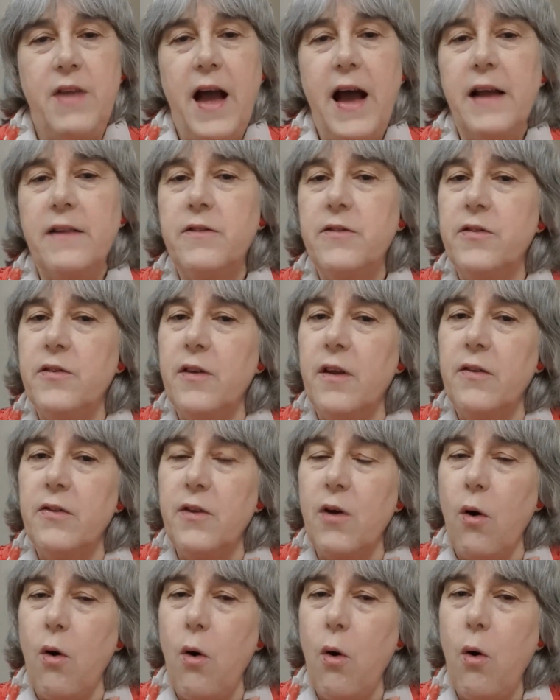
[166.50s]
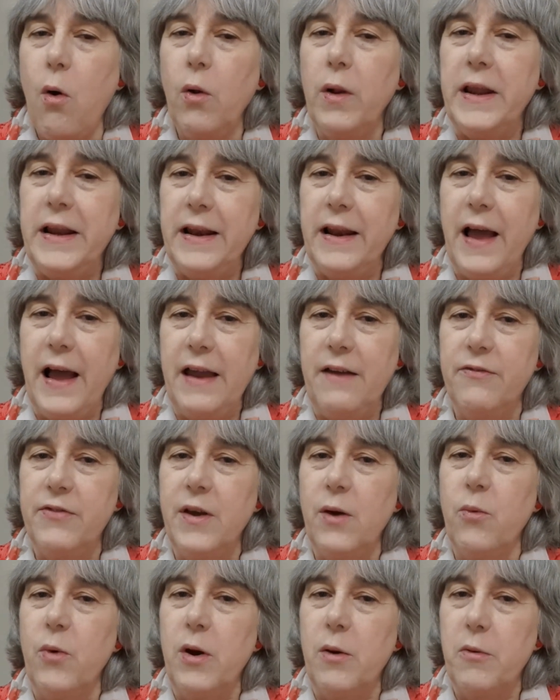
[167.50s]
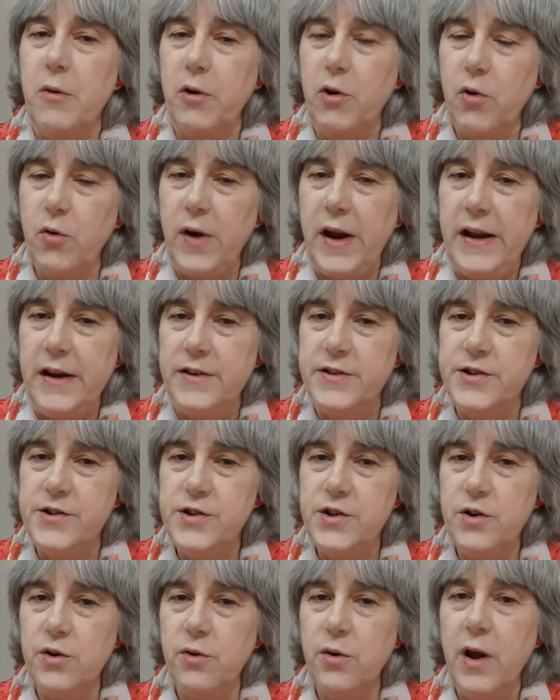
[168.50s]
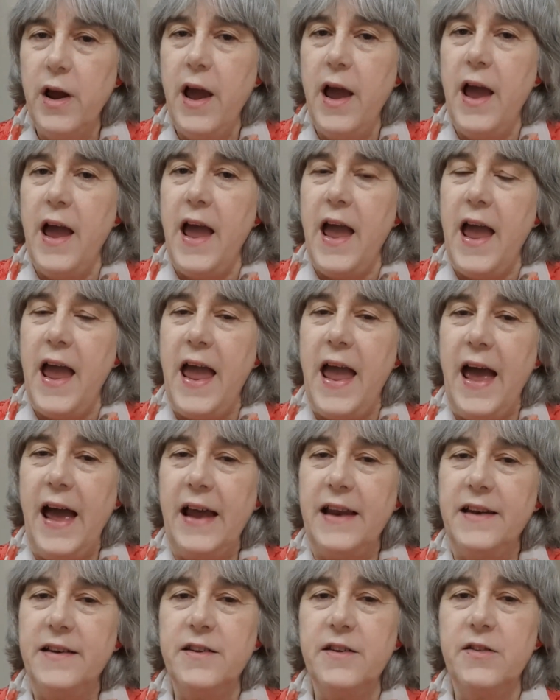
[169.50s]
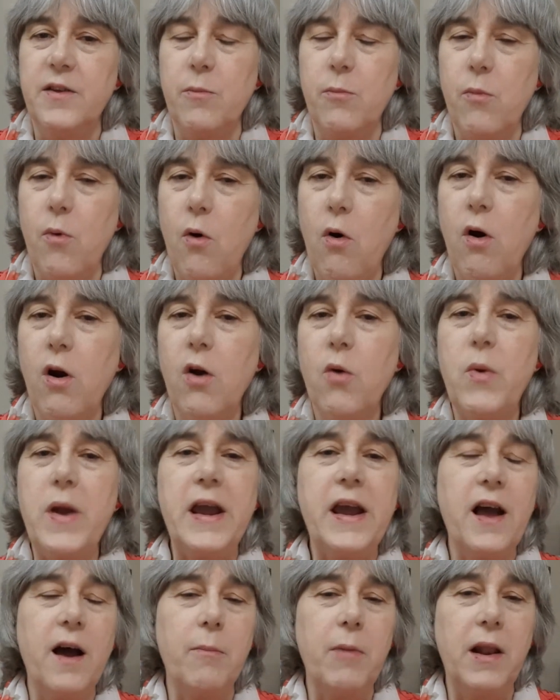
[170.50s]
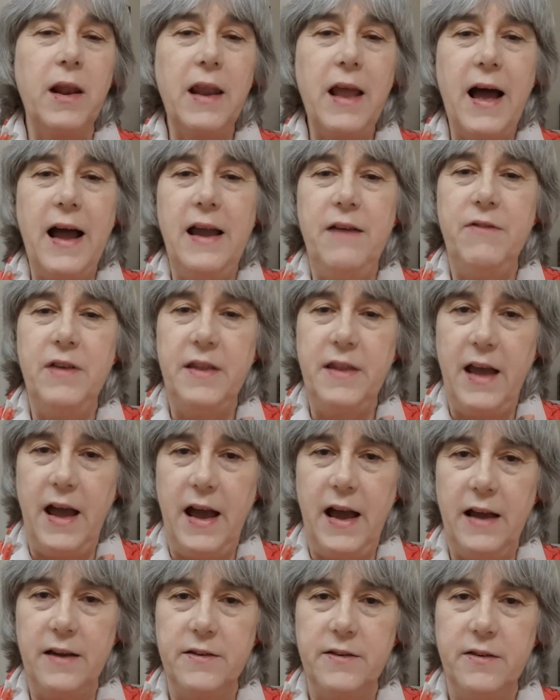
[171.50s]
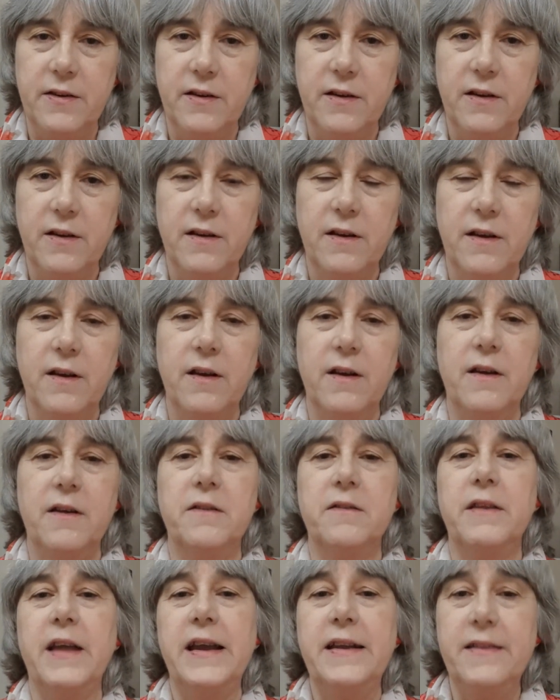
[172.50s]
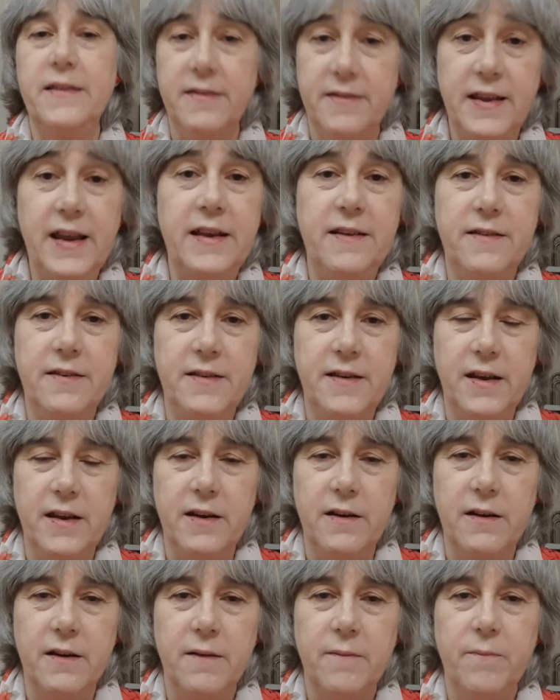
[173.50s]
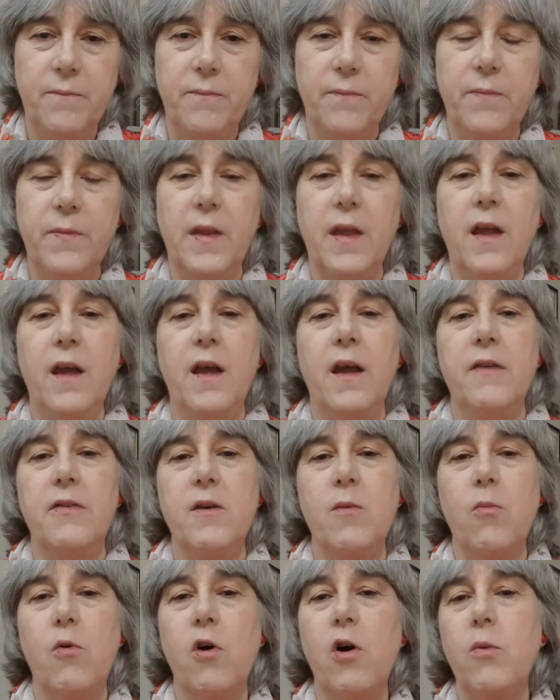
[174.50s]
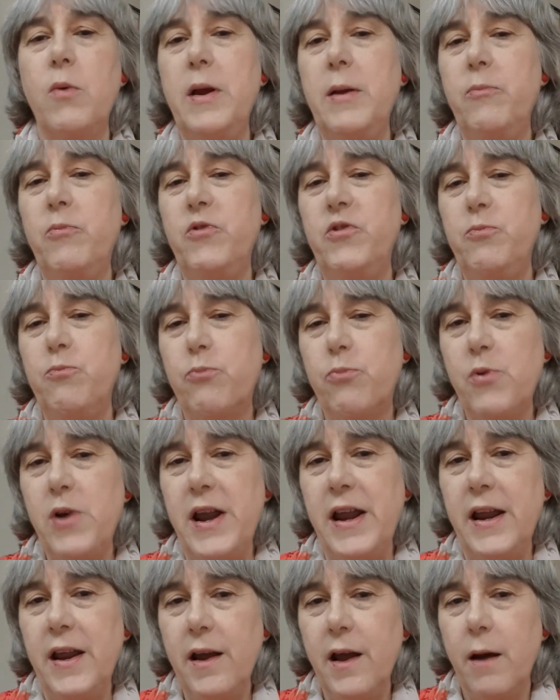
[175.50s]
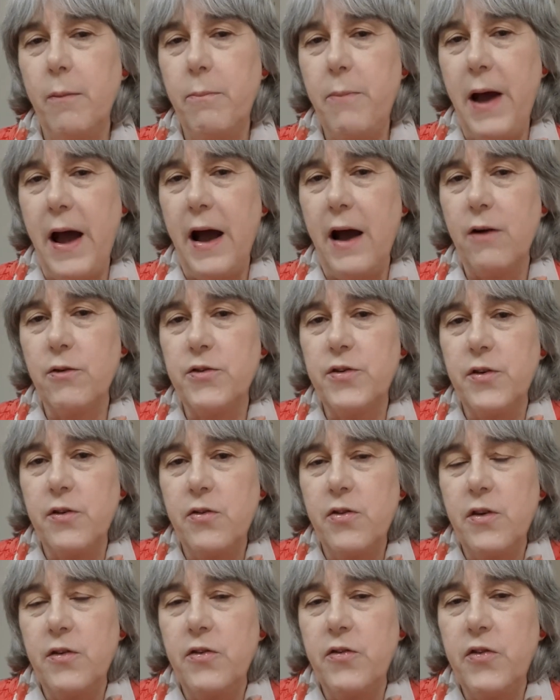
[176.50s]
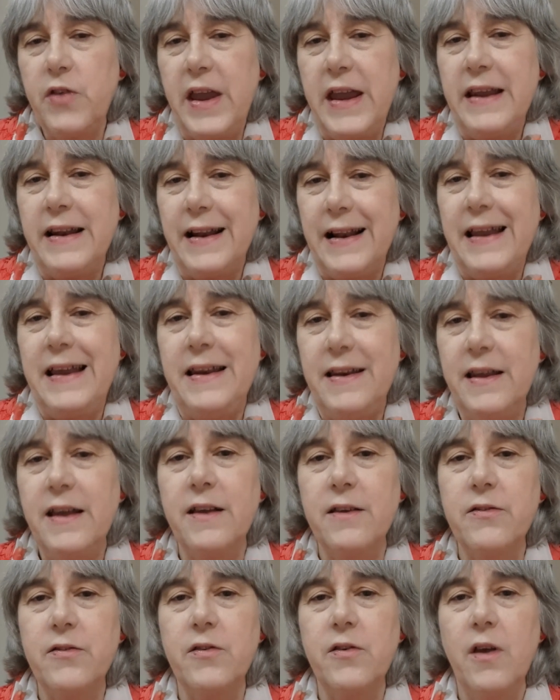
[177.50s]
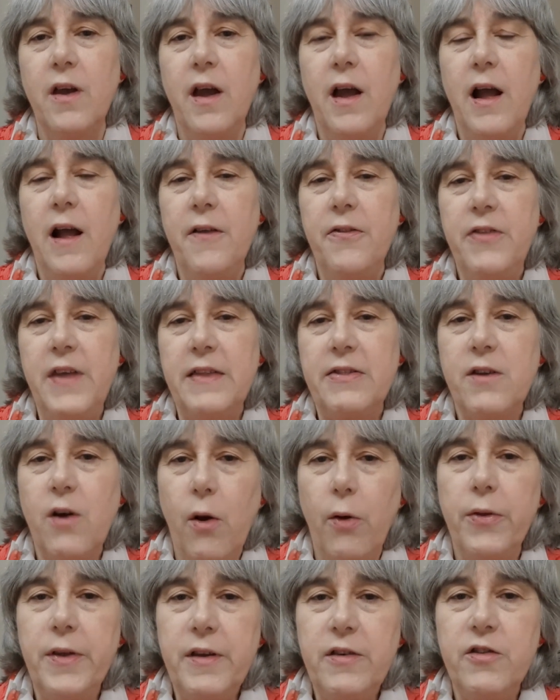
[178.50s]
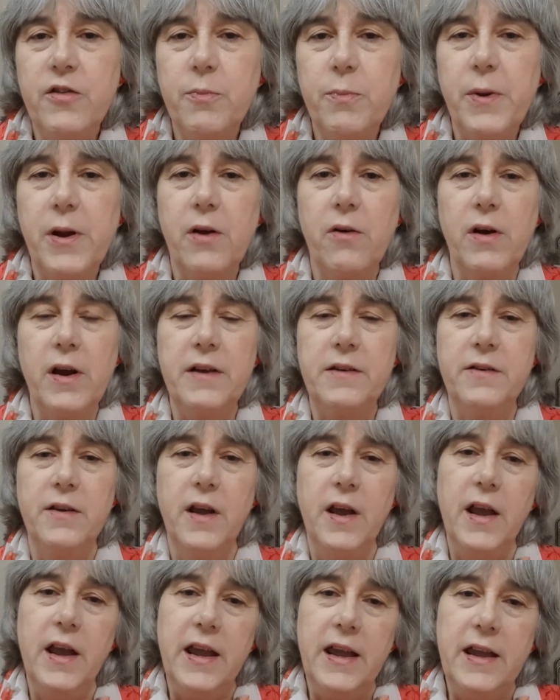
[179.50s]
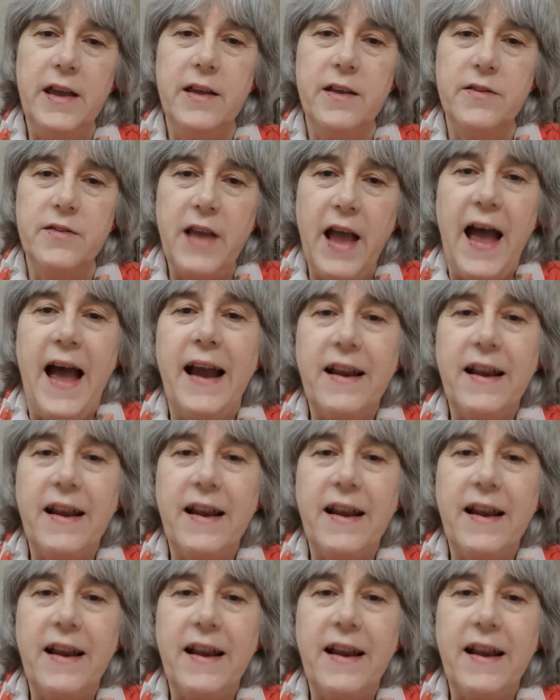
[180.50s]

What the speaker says: That's the holy life that we were created to do. And the more we come alive in that, like the saints did, the more we bring about the saintliness that the Holy Spirit is